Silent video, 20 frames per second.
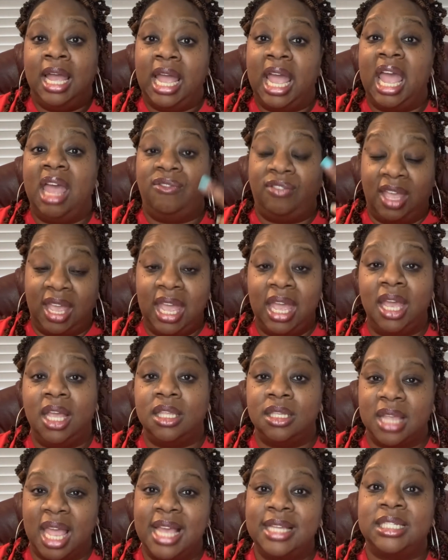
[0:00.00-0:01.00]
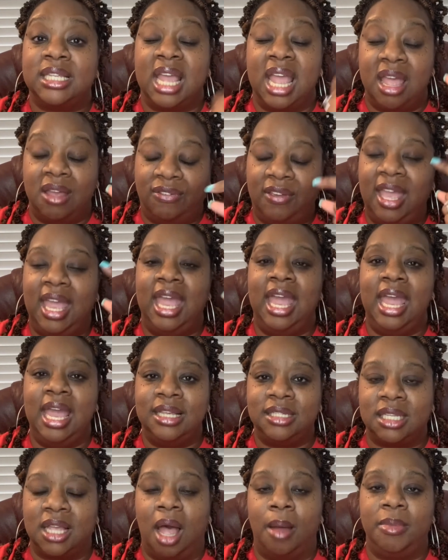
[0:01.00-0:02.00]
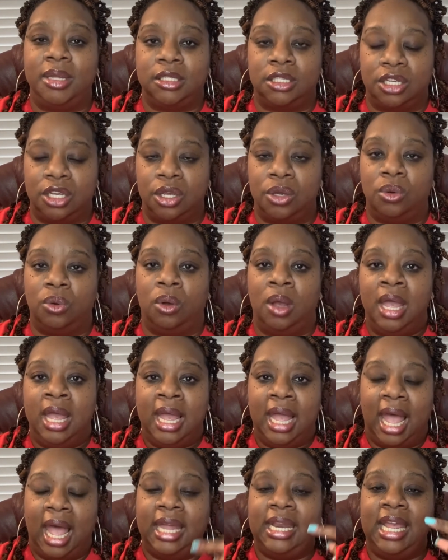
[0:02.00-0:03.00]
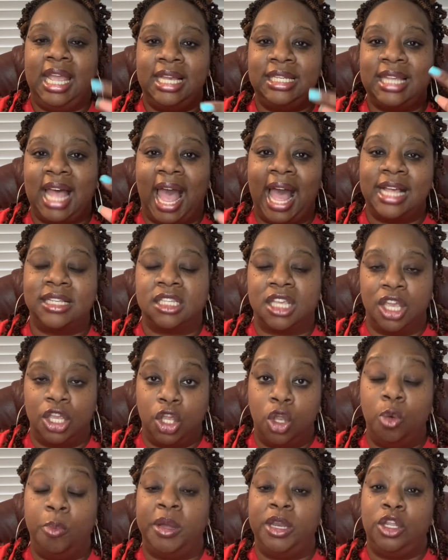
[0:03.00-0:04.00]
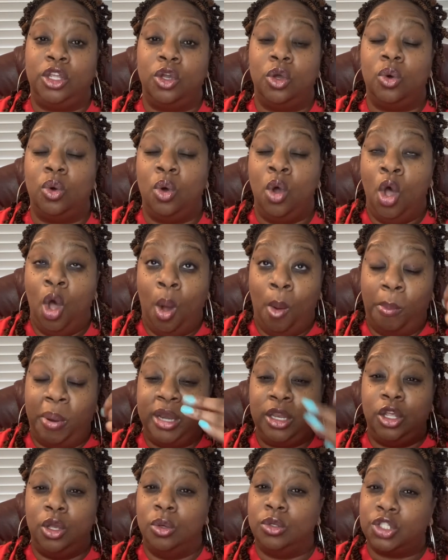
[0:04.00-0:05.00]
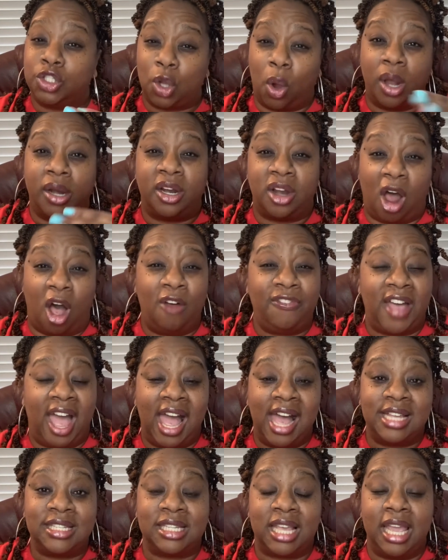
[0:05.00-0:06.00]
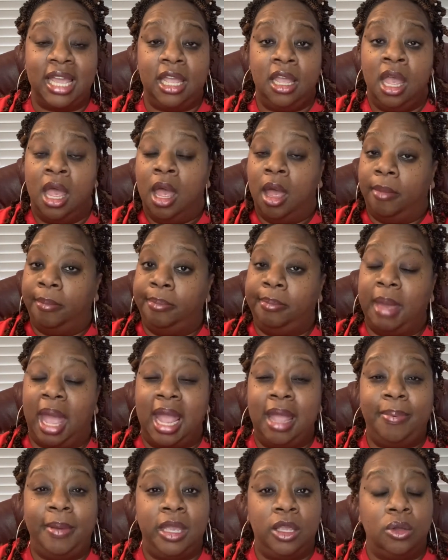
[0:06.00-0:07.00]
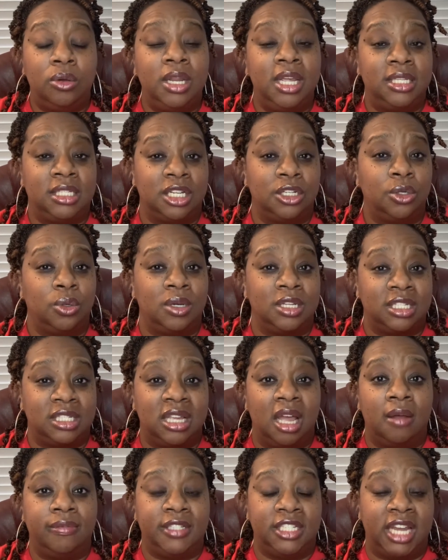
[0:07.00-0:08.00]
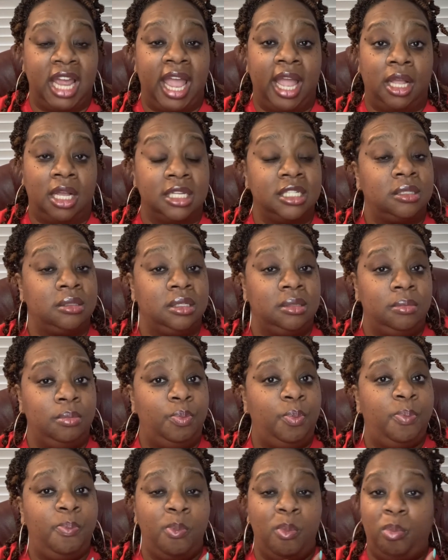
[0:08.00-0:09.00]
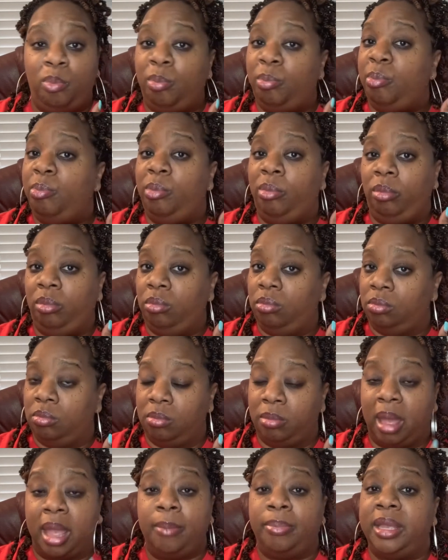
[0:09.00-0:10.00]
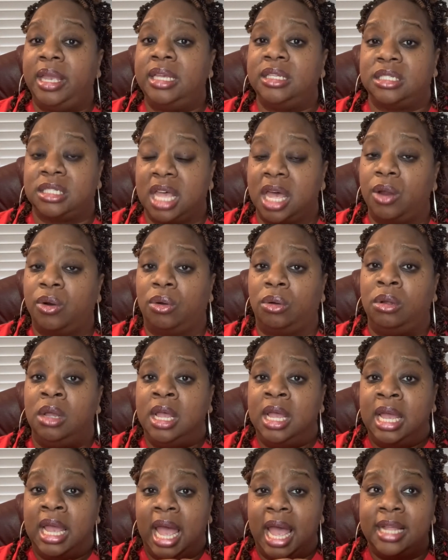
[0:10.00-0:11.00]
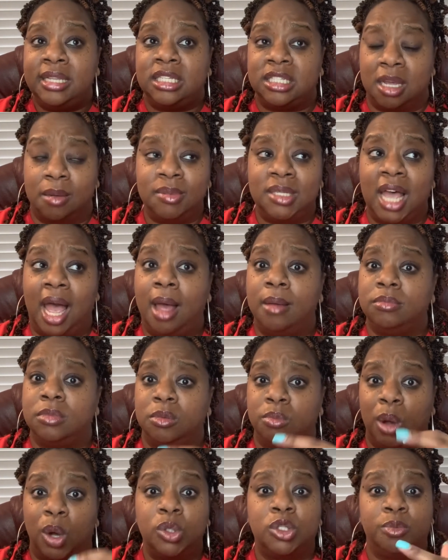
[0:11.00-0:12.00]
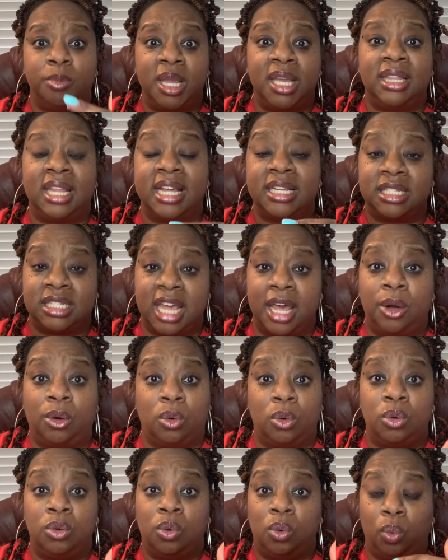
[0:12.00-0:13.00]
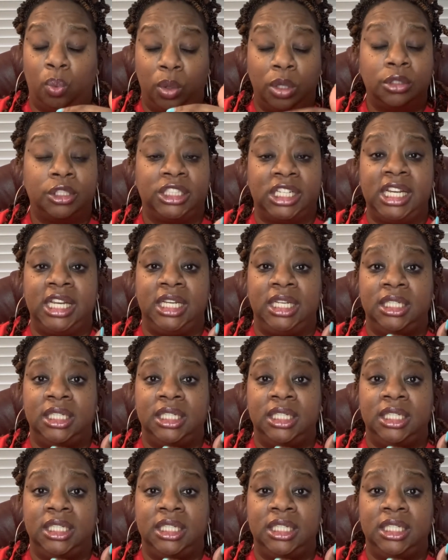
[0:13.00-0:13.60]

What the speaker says: If he's coming to you and he's asking you, but you started off asking, maybe you need to do a self-check, because maybe he settled. And sometimes most men that settle will cheat.